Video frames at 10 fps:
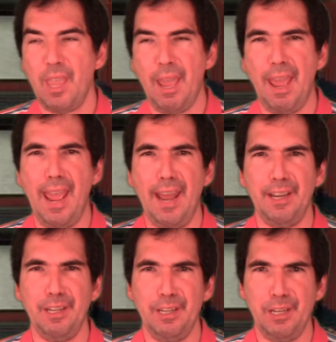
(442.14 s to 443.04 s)

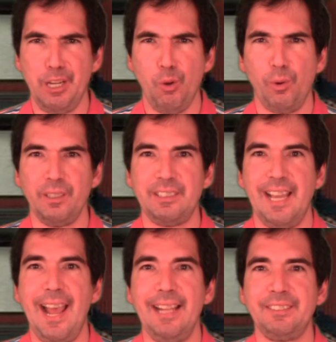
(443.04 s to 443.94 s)
And in order
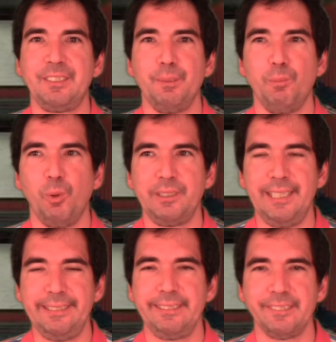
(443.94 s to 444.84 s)
to add some more
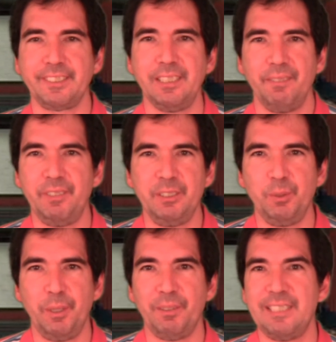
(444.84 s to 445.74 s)
technical stuff
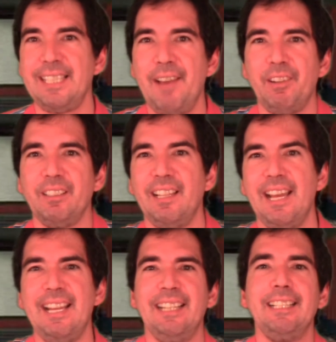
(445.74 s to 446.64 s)
into it, let's have
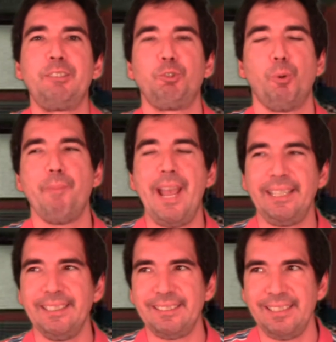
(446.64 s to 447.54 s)
an
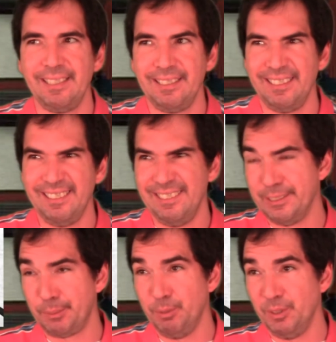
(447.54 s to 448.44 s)
electromagnet in
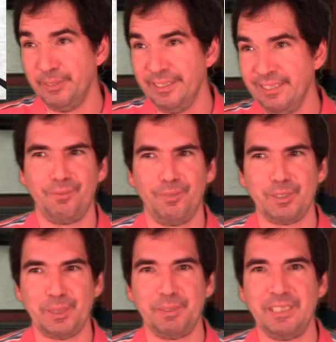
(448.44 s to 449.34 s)
this movie for
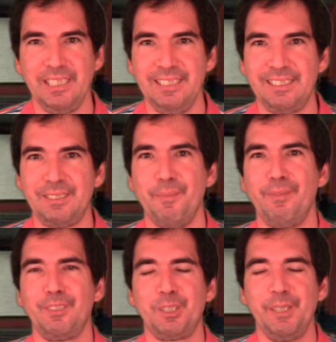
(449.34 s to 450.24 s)
some scenes
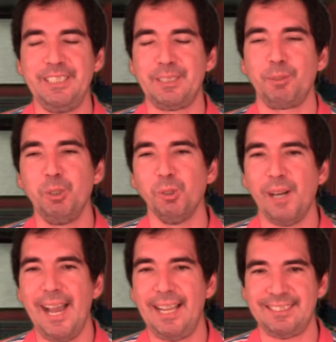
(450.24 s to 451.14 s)
to create some cool
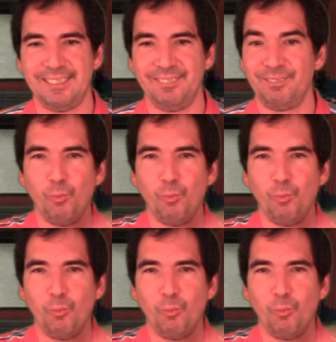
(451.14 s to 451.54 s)
action.